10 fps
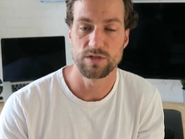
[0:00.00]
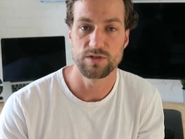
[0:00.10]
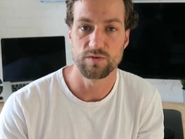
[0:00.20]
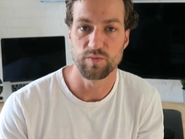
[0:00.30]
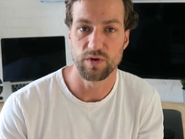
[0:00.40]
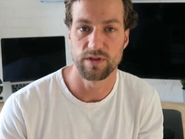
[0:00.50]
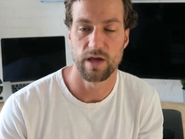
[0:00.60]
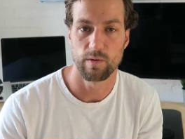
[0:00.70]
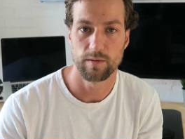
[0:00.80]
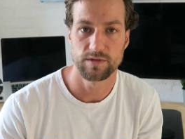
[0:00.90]
once you build
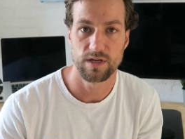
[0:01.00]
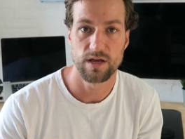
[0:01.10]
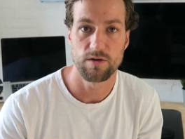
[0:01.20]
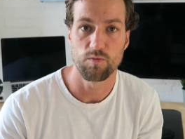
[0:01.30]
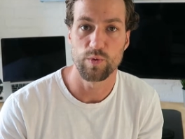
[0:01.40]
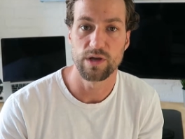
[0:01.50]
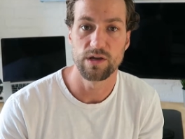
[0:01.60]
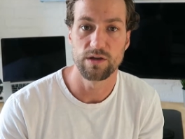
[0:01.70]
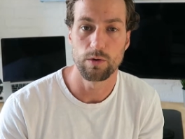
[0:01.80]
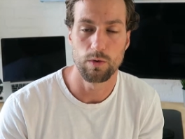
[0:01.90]
that website,
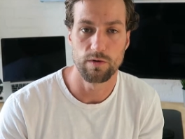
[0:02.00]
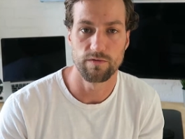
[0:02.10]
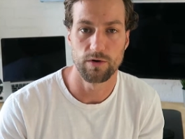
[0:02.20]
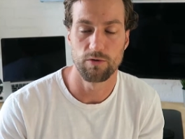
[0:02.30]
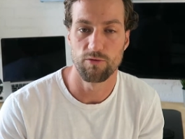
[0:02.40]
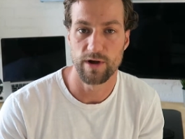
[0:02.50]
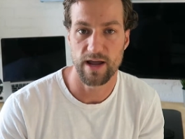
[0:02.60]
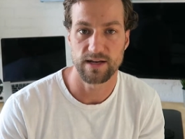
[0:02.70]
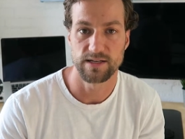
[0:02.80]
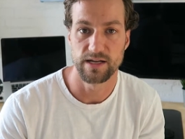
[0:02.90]
we go over
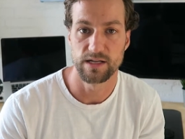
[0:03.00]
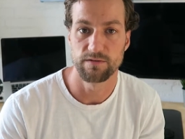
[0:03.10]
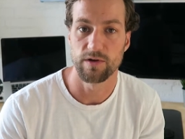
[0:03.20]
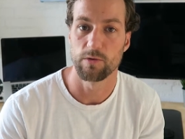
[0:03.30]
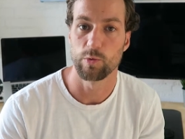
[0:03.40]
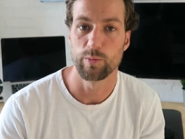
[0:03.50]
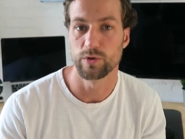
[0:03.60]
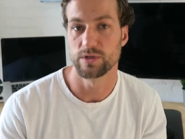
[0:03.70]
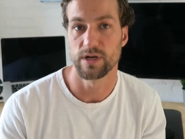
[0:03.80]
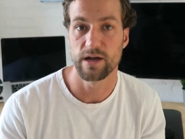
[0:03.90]
React Native and we
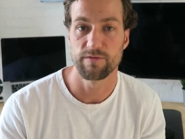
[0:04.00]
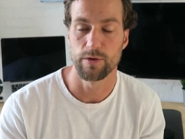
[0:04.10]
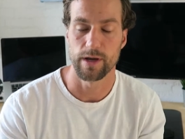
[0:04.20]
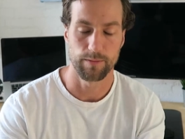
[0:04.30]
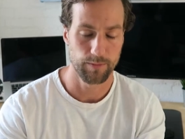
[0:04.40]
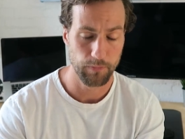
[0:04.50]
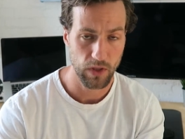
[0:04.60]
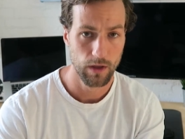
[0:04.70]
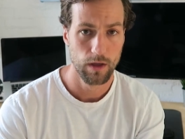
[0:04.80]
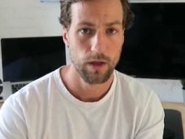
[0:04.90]
build an iPhone app.
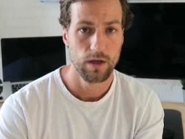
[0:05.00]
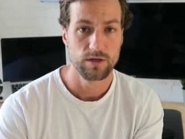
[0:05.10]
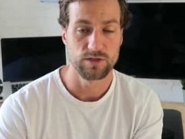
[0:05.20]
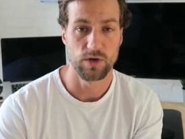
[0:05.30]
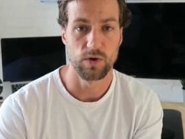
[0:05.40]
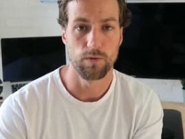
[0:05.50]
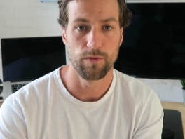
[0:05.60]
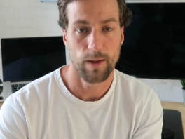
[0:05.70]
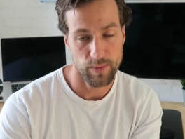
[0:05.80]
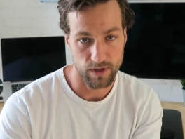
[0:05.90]

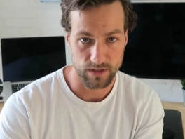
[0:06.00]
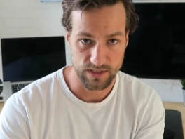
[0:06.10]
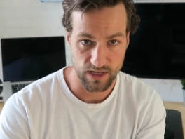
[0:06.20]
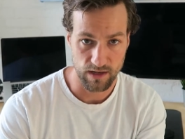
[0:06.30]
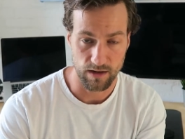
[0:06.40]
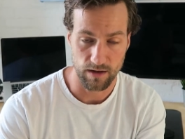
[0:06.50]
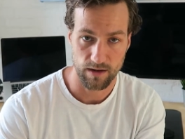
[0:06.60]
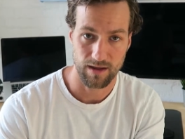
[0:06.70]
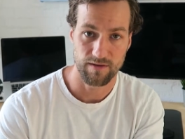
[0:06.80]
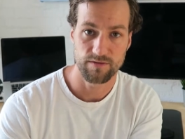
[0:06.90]
So that being
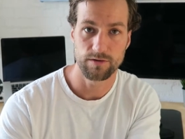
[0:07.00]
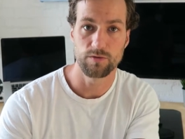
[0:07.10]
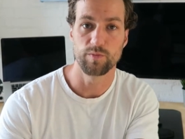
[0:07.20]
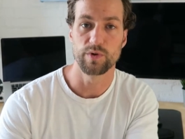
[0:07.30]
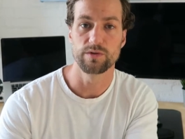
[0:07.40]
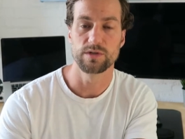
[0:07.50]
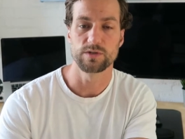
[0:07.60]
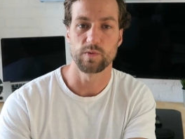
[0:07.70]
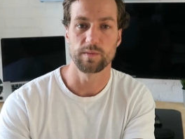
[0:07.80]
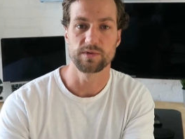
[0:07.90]
said, after you build
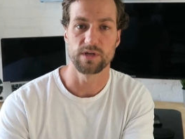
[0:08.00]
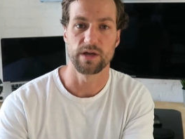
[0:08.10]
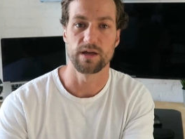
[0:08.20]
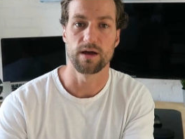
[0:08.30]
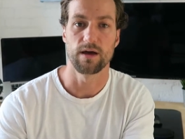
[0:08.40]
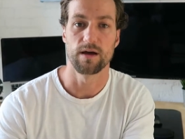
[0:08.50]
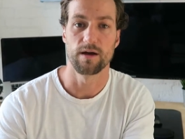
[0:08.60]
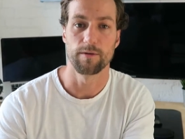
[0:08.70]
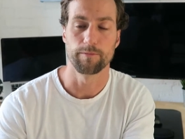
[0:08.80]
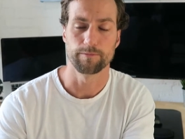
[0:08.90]
this website,
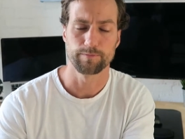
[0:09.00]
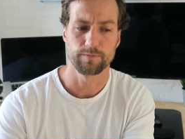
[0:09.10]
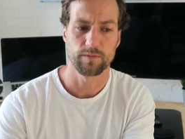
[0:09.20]
um,